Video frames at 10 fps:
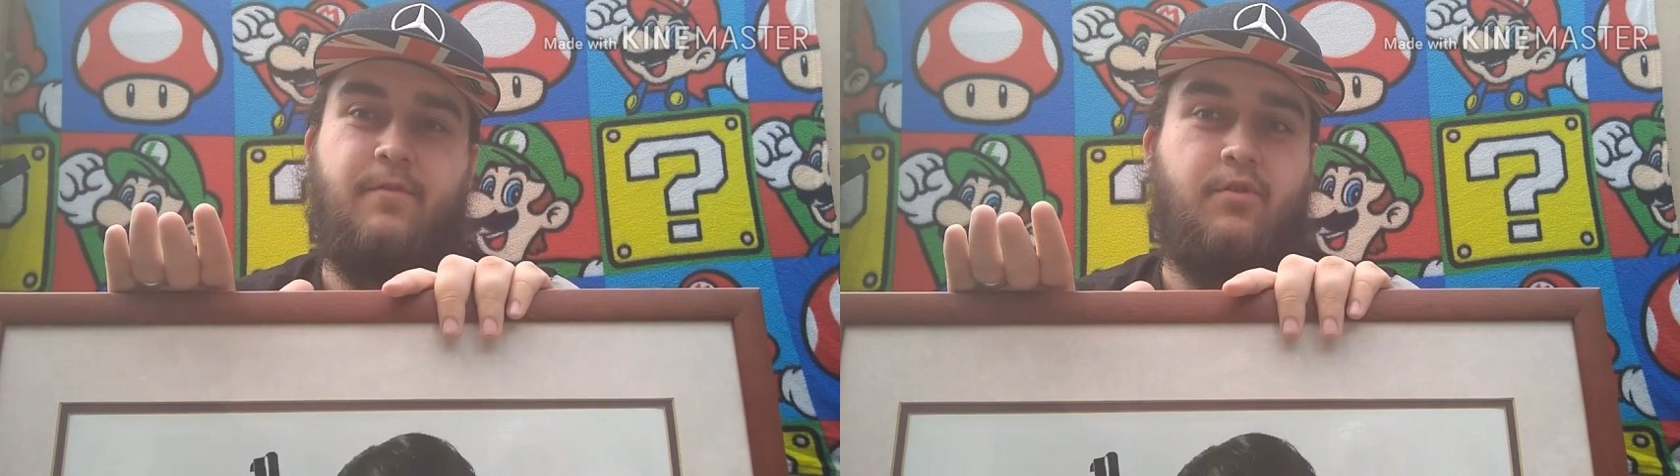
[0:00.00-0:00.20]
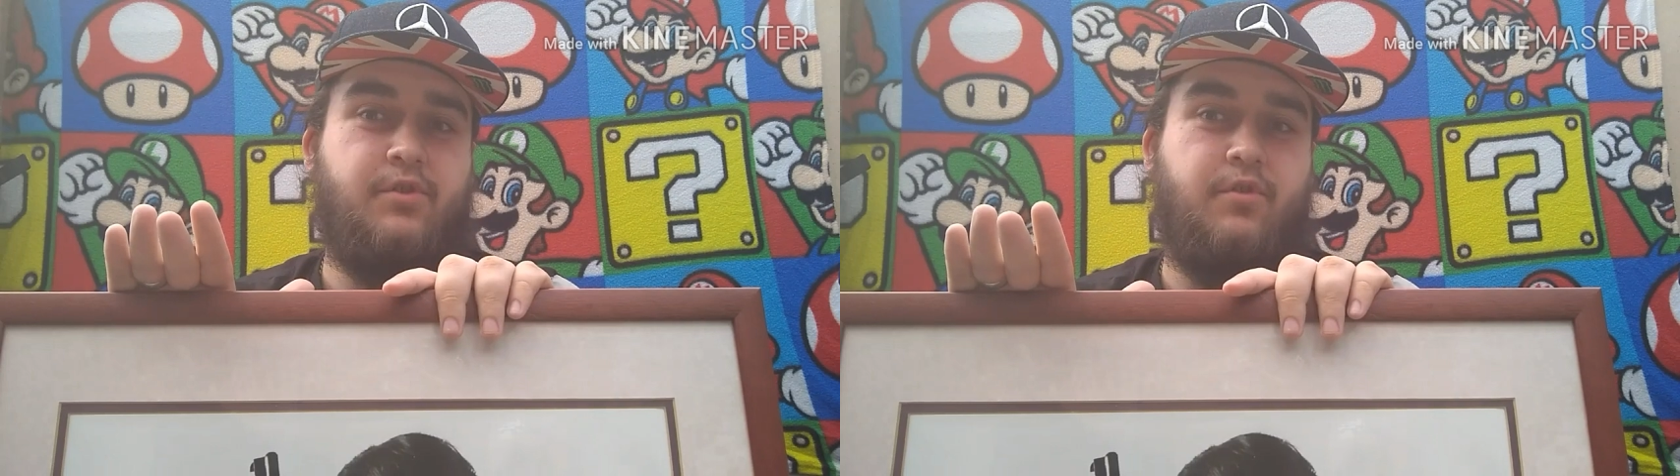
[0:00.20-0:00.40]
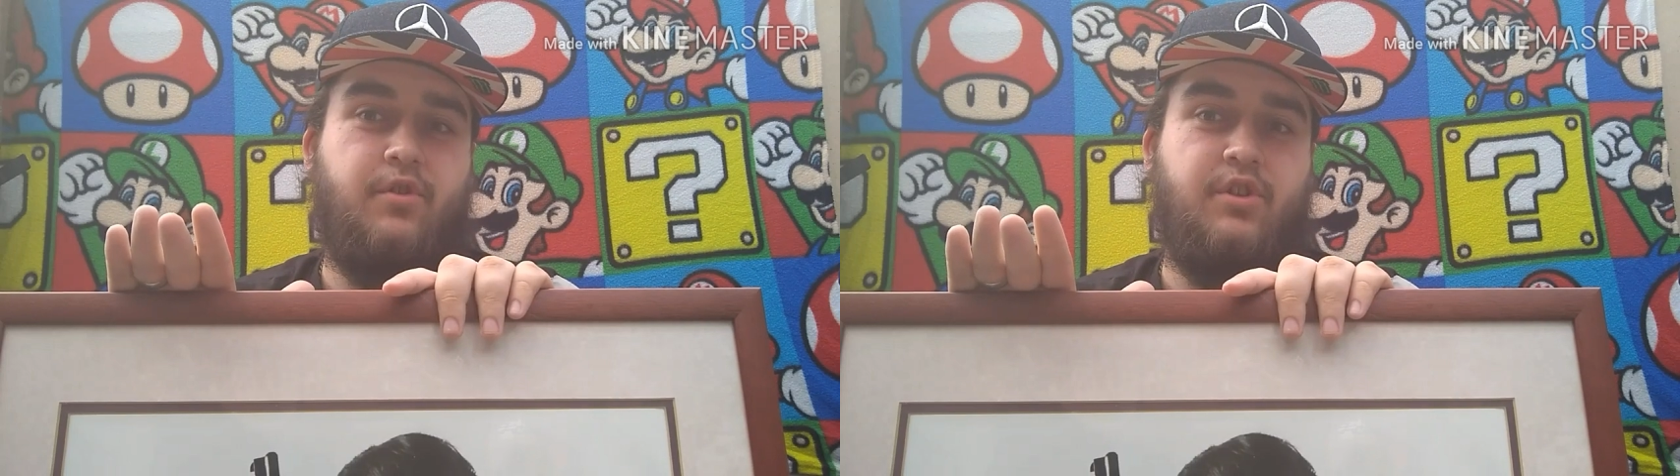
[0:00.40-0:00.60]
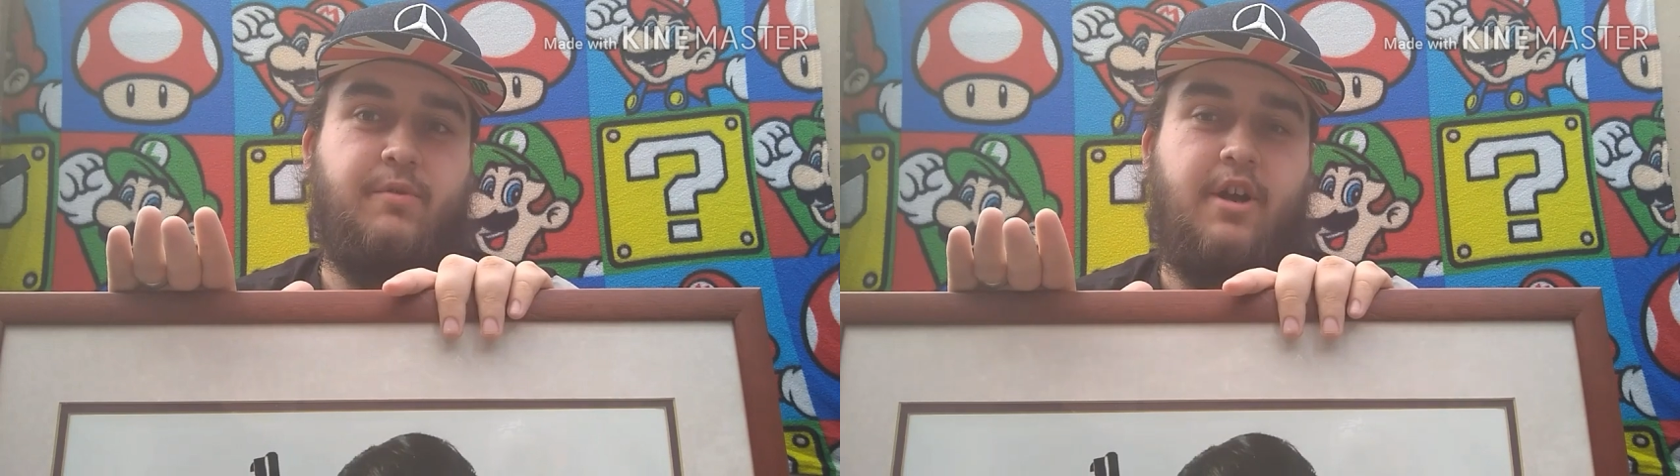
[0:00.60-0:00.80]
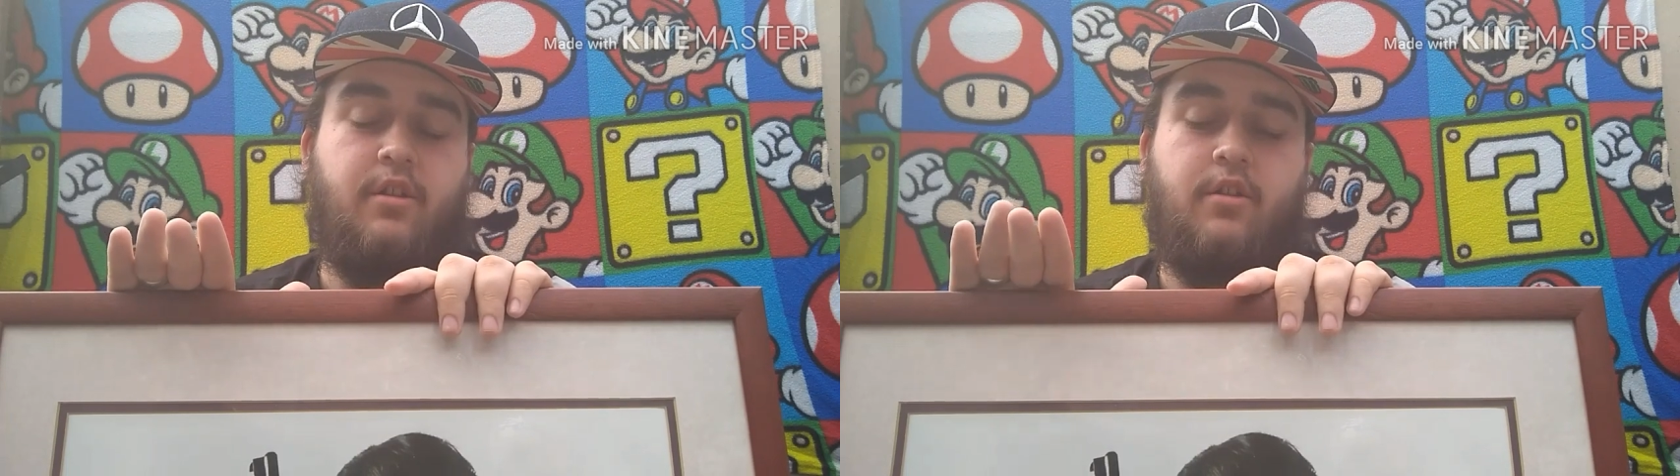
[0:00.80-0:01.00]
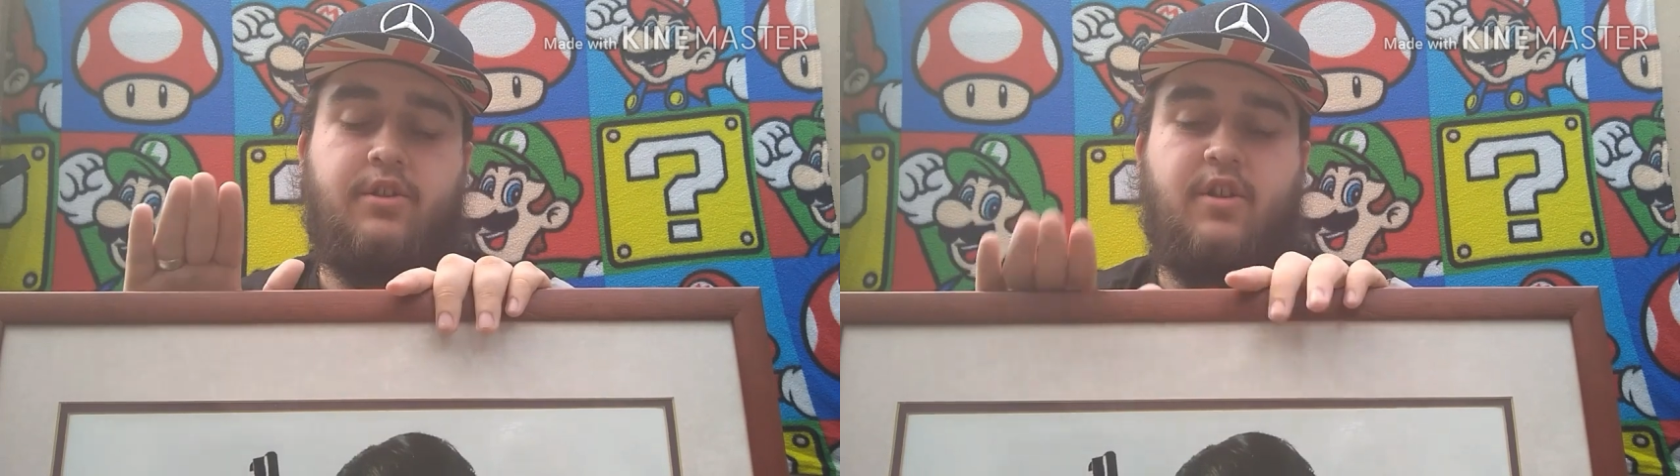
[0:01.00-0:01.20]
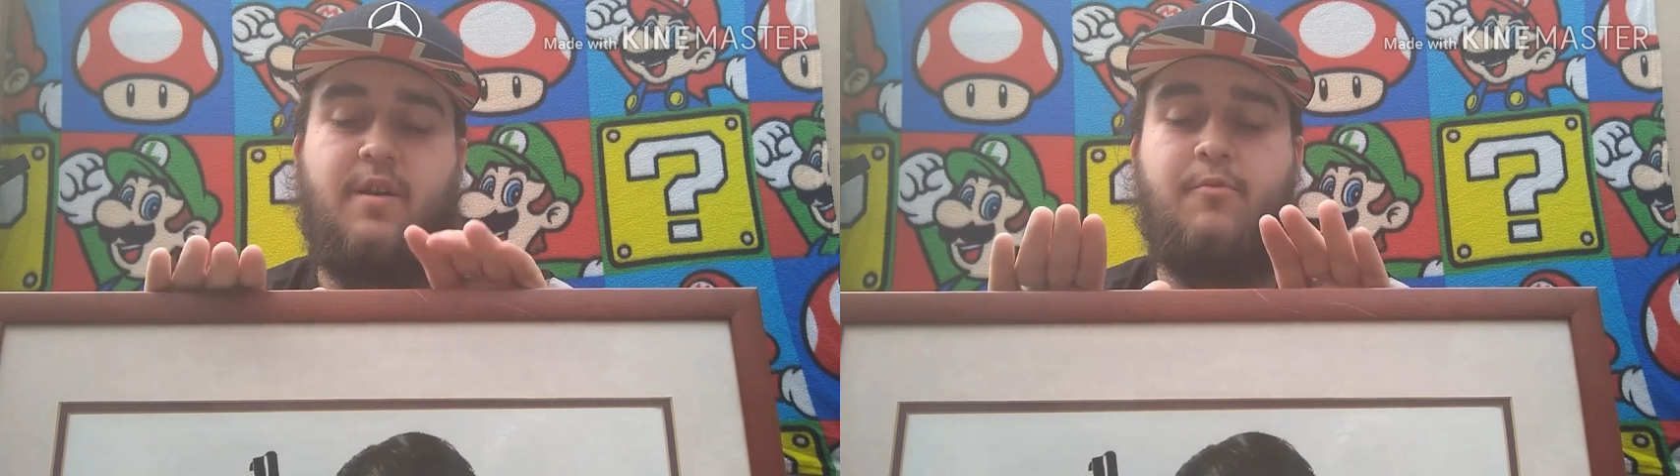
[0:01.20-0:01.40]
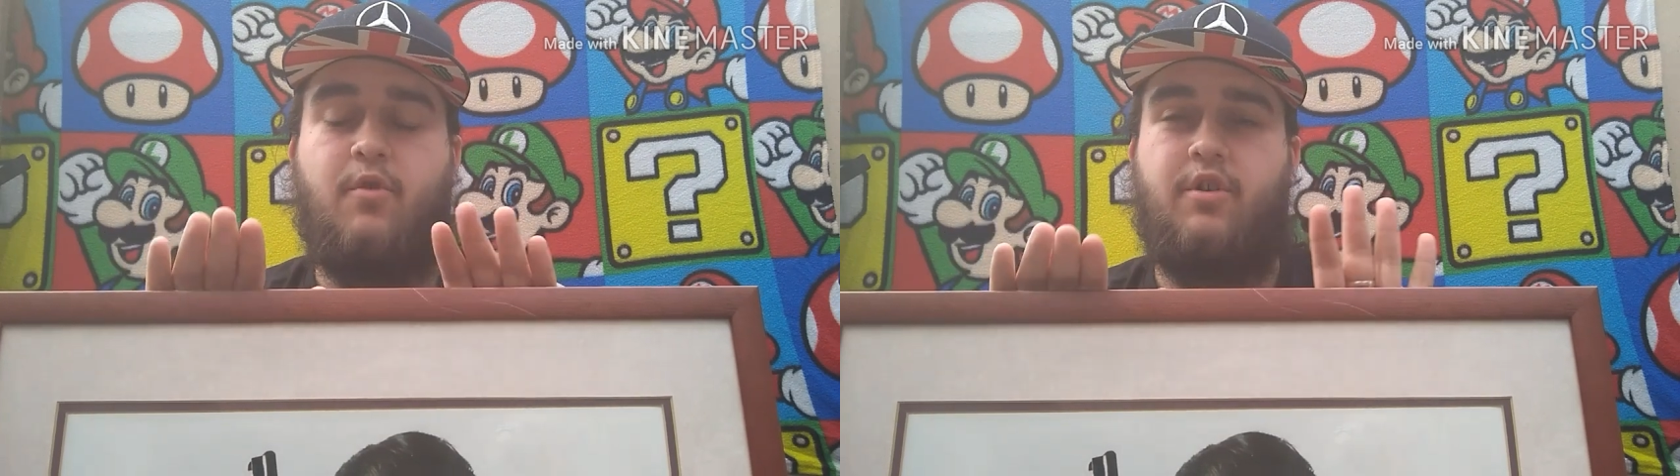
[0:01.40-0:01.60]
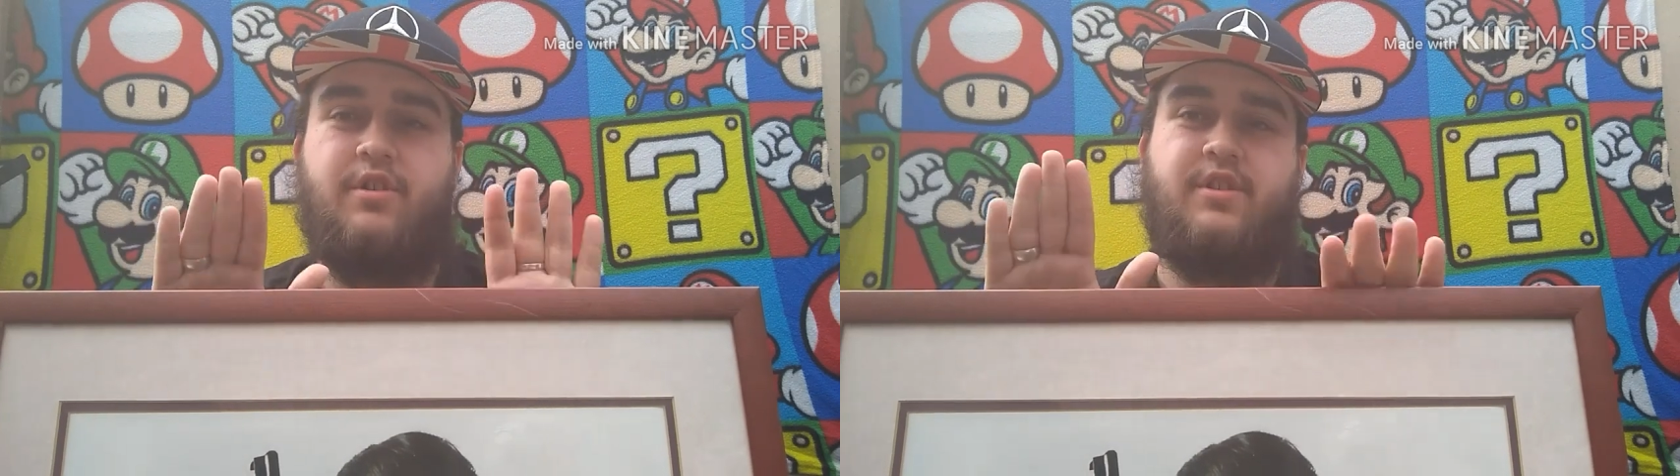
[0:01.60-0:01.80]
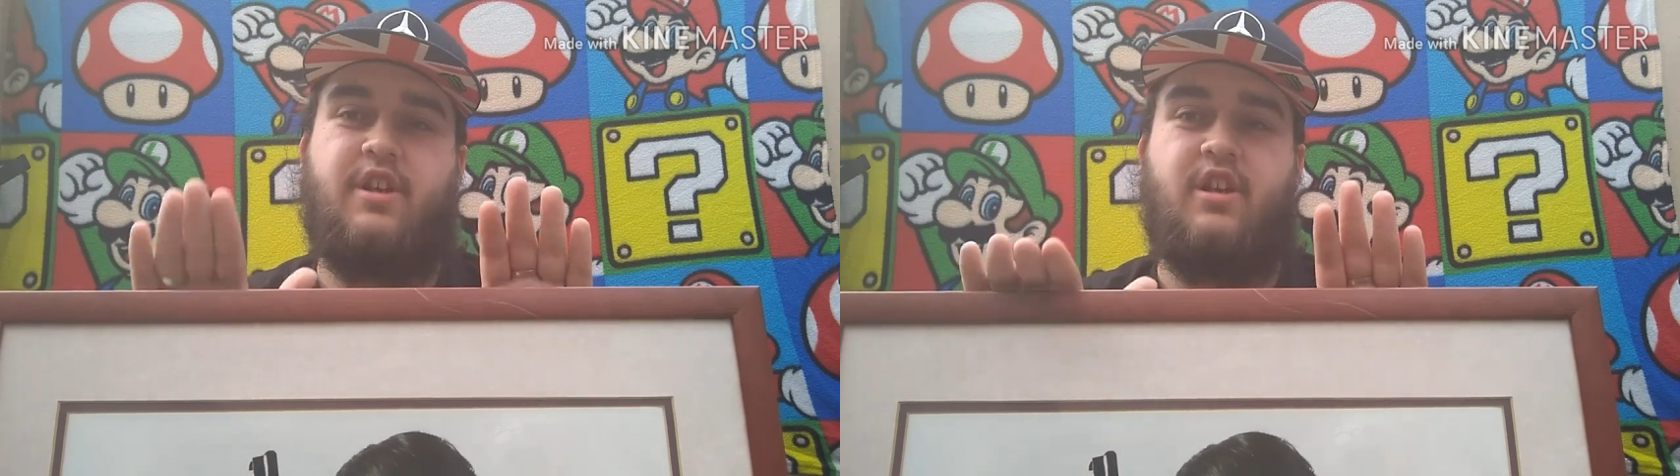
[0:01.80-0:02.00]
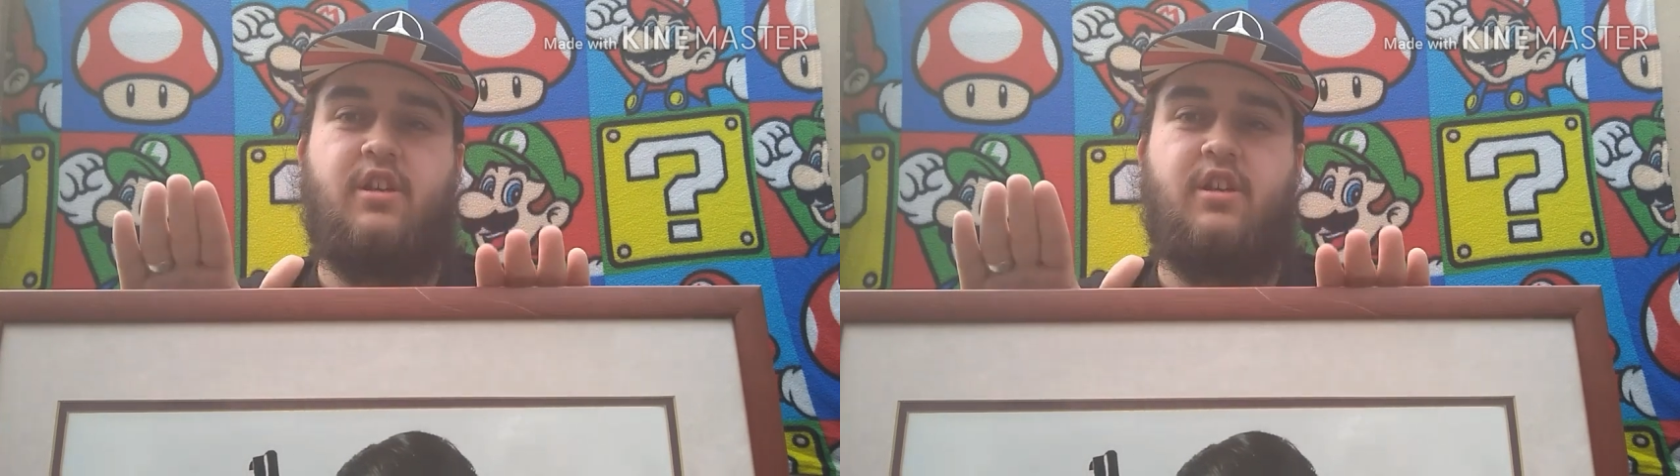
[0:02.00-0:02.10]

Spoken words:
looks good as well, because I am quite...